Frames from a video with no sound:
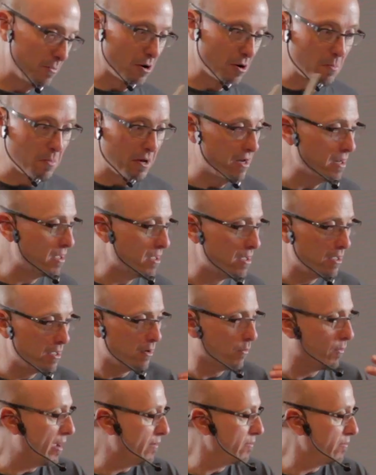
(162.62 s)
here, but
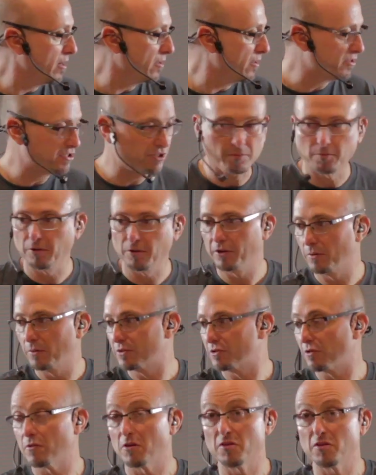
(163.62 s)
we have another cymbal
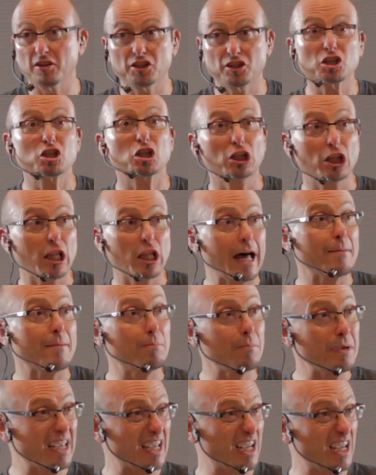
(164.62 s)
that's just a lot
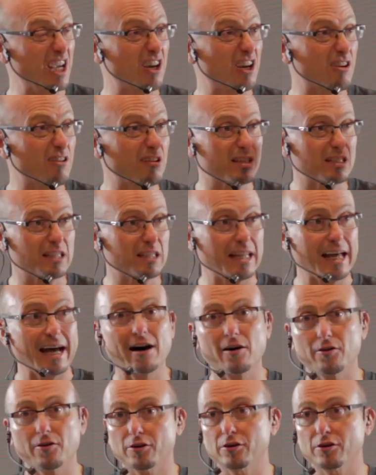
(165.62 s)
pingier, it's
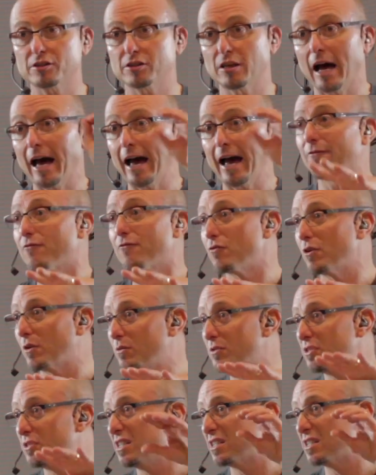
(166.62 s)
louder, it's the high
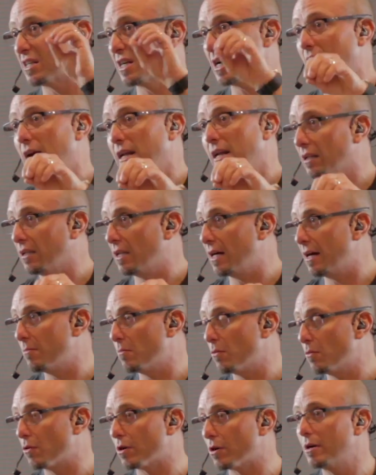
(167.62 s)
frequencies cut a lot
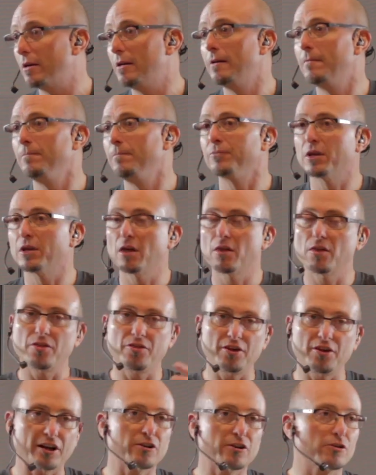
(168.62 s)
more.
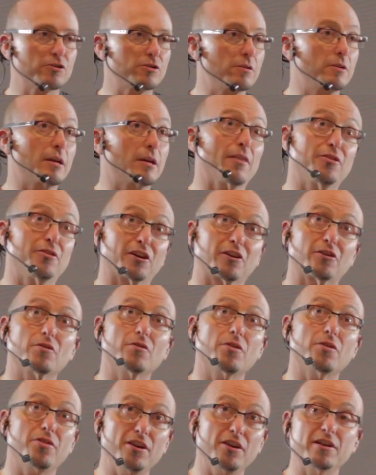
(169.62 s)

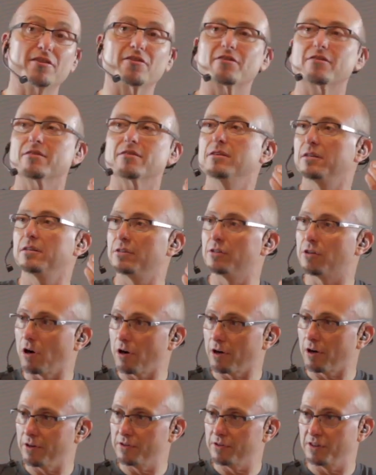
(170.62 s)
Thinner,
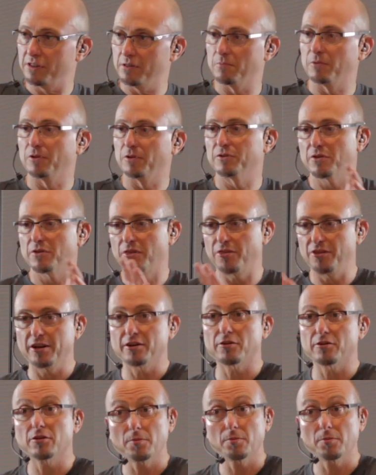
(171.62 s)
darker cymbals. Thinner the